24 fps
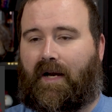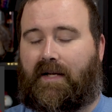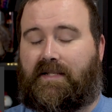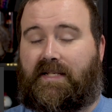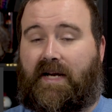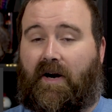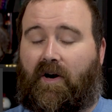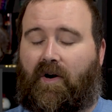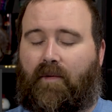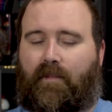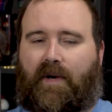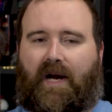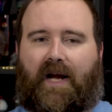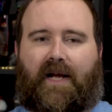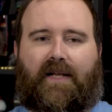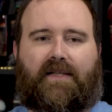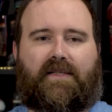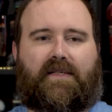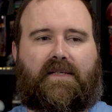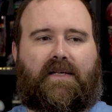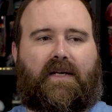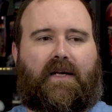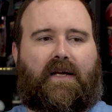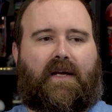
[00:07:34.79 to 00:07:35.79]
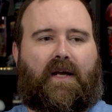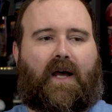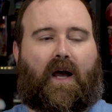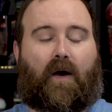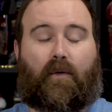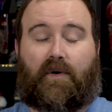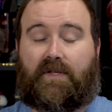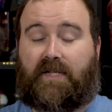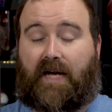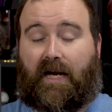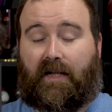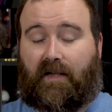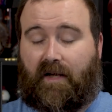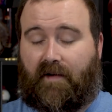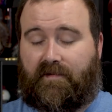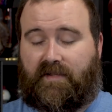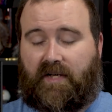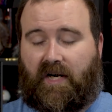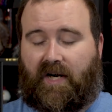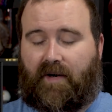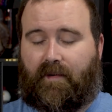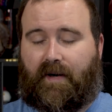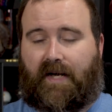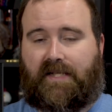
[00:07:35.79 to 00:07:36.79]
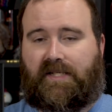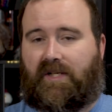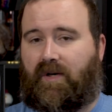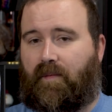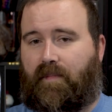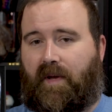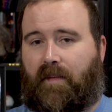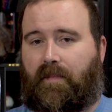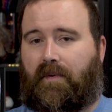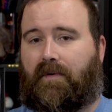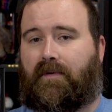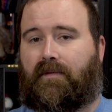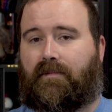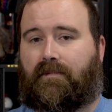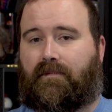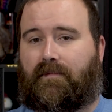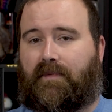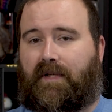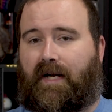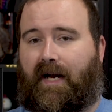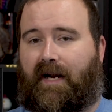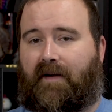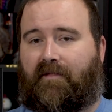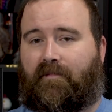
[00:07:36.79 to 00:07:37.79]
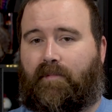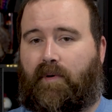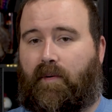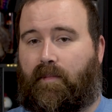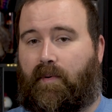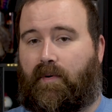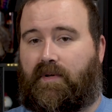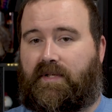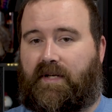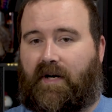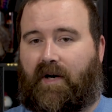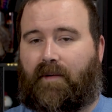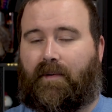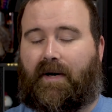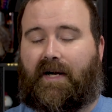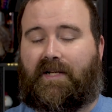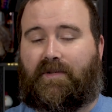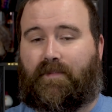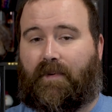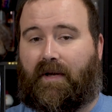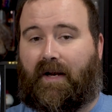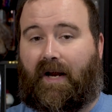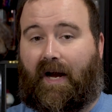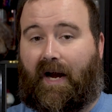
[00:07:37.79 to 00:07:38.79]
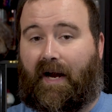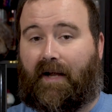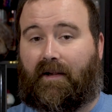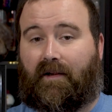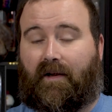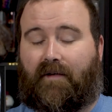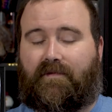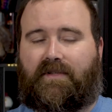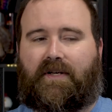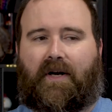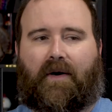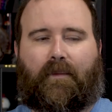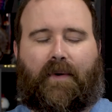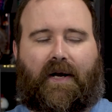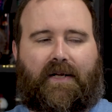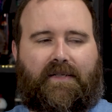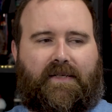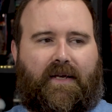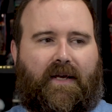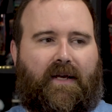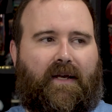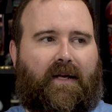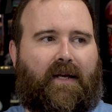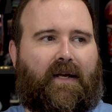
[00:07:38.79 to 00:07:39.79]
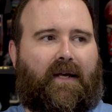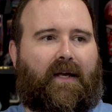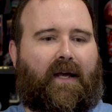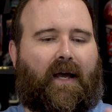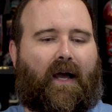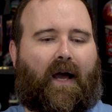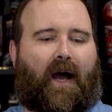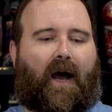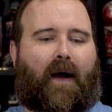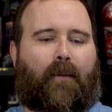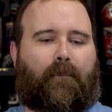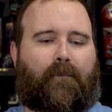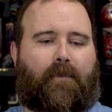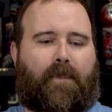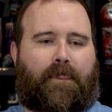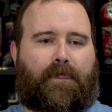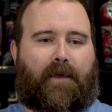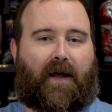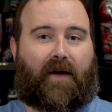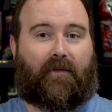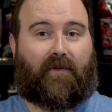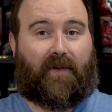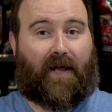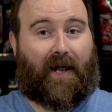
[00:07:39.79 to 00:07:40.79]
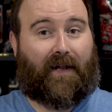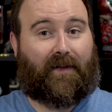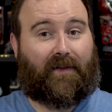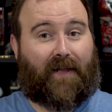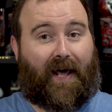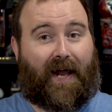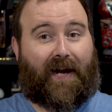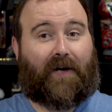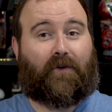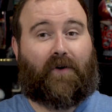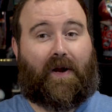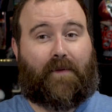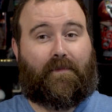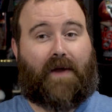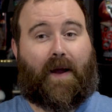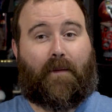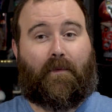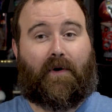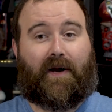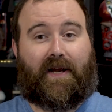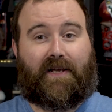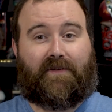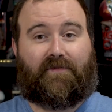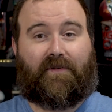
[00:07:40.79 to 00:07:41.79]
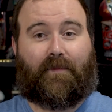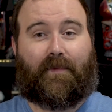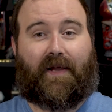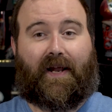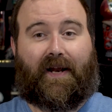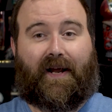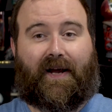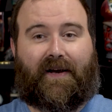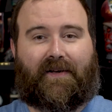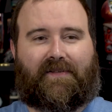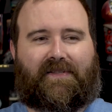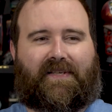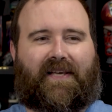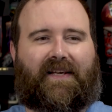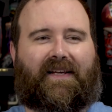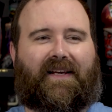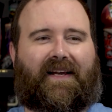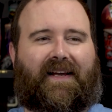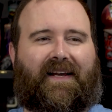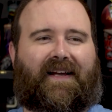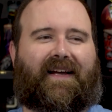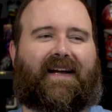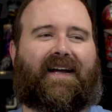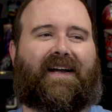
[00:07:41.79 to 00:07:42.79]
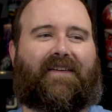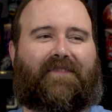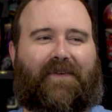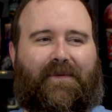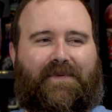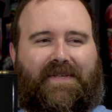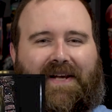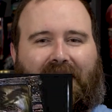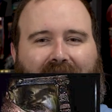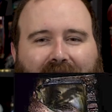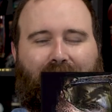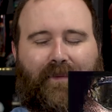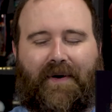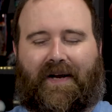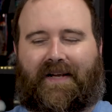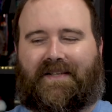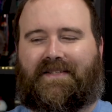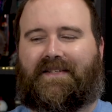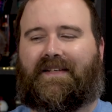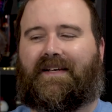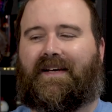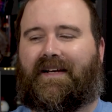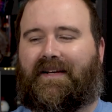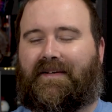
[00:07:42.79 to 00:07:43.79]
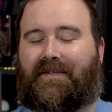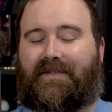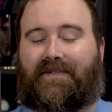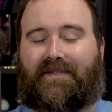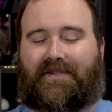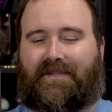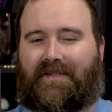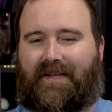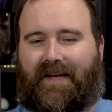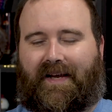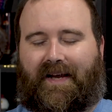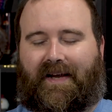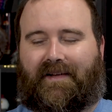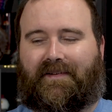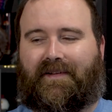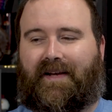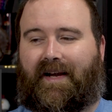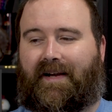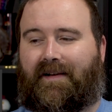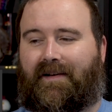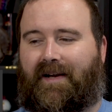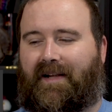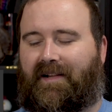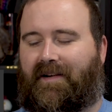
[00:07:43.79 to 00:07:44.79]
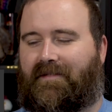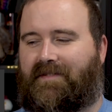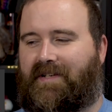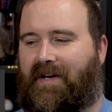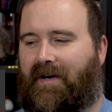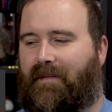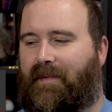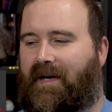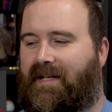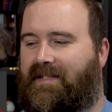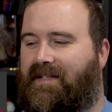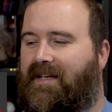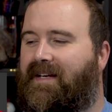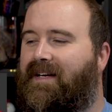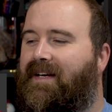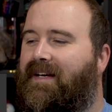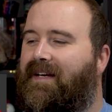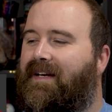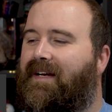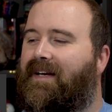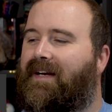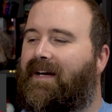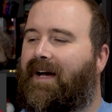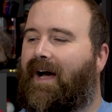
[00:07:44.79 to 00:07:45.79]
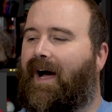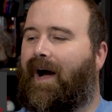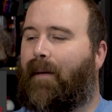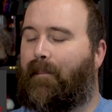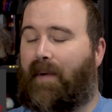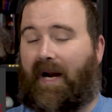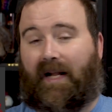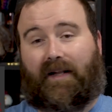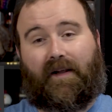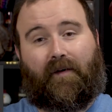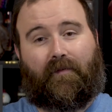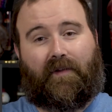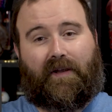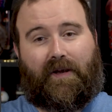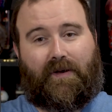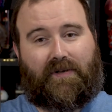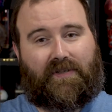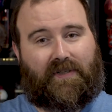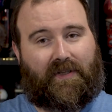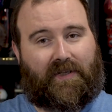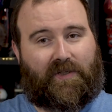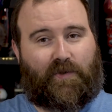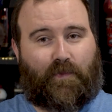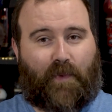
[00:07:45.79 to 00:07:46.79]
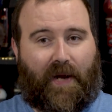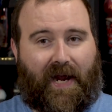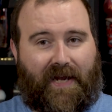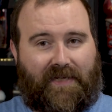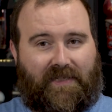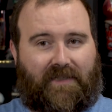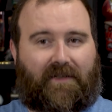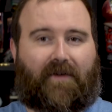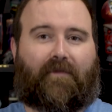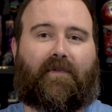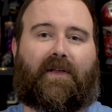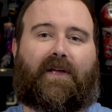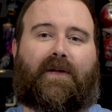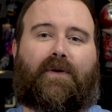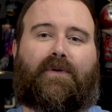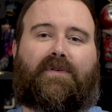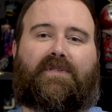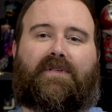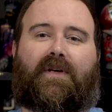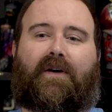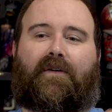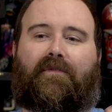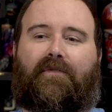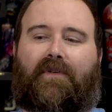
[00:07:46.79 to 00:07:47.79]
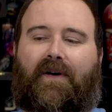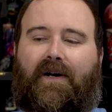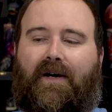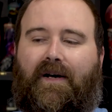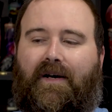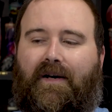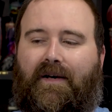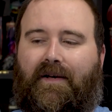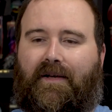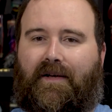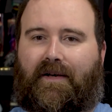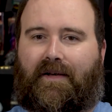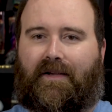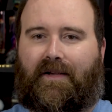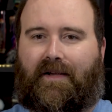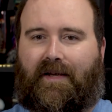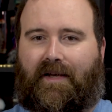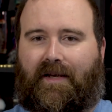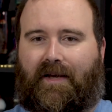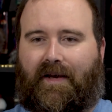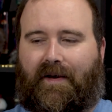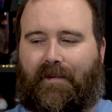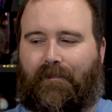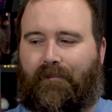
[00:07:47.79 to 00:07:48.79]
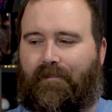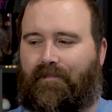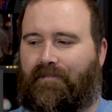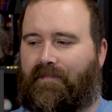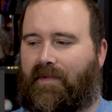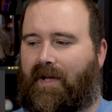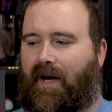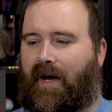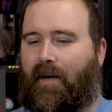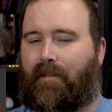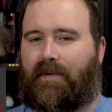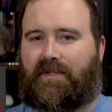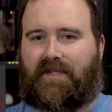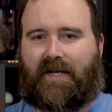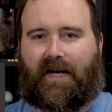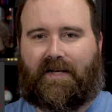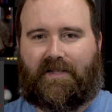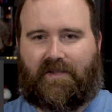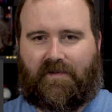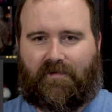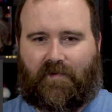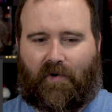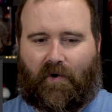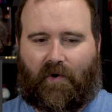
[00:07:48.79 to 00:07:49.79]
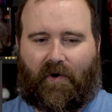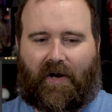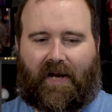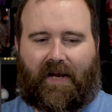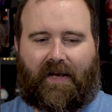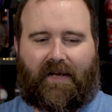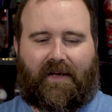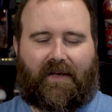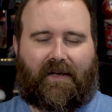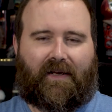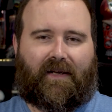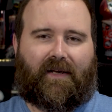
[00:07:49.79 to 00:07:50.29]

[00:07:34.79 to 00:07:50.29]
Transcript: Terror Mines, which I love Terror Mines. I know people kind of poo-poo Terror Mines, but I love Terror Mines. I have a lot of great memories from that house, from Terror Mines. I love Terror Mines. And I love the use of the space, love the use of the Poseidon's Fury